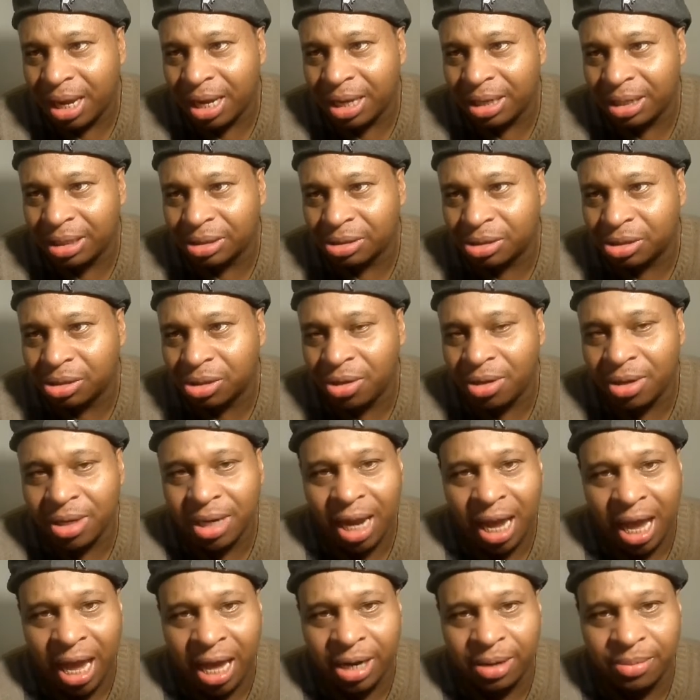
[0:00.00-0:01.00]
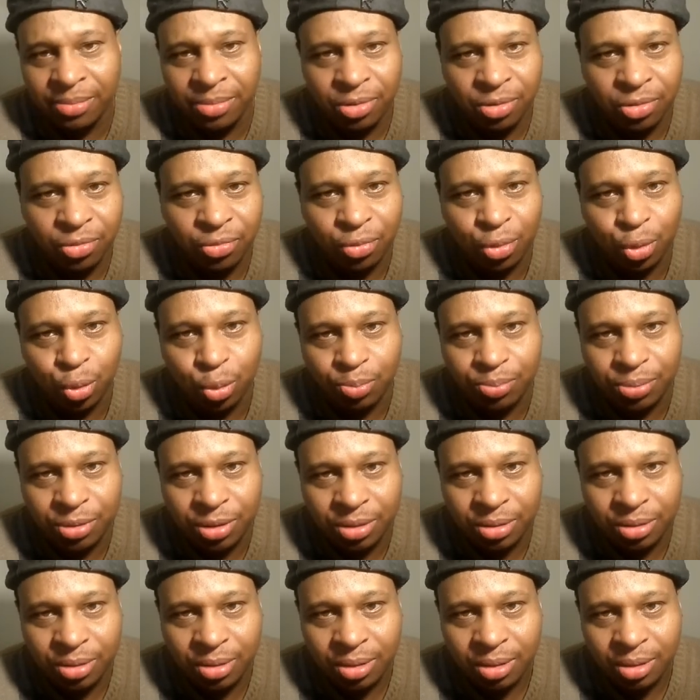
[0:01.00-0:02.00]
certain animal
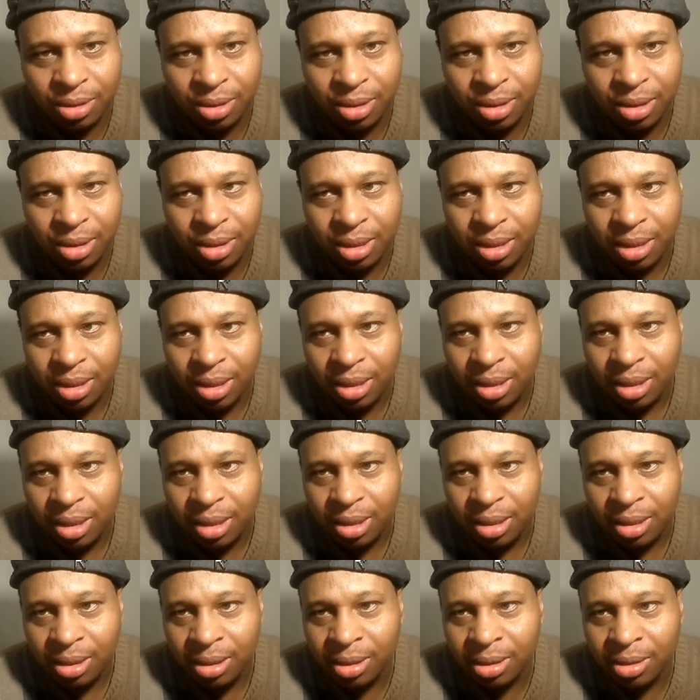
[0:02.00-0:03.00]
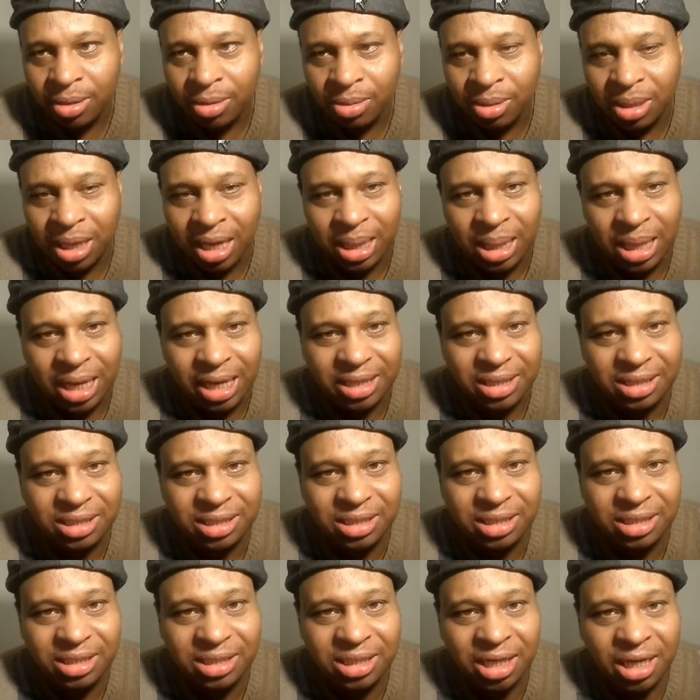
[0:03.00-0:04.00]
groups, like
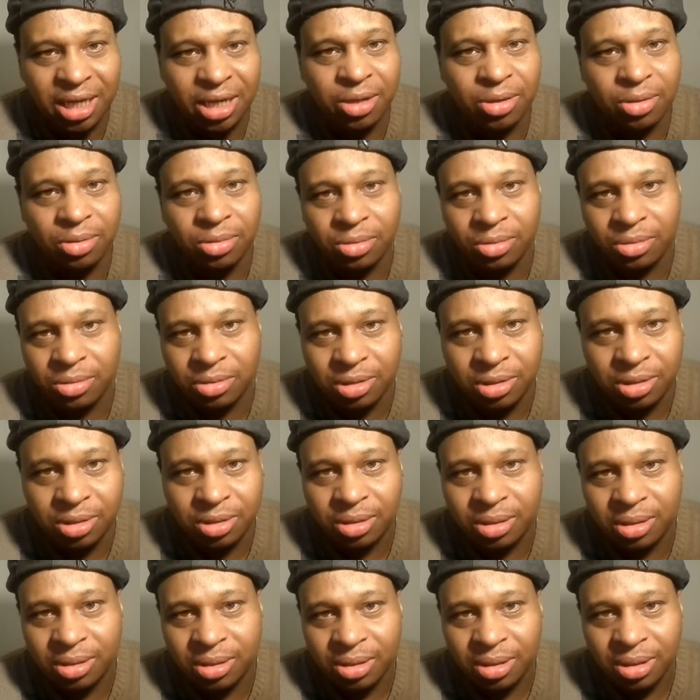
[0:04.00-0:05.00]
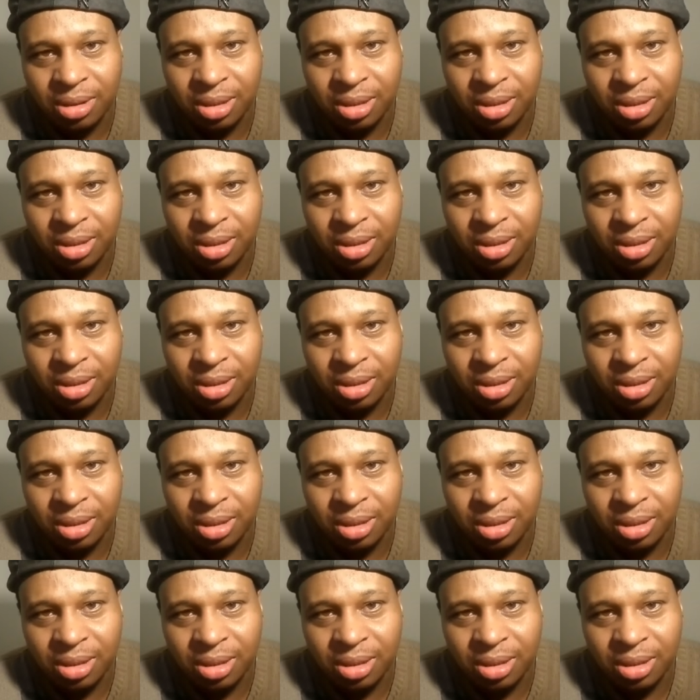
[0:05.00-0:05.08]
seals,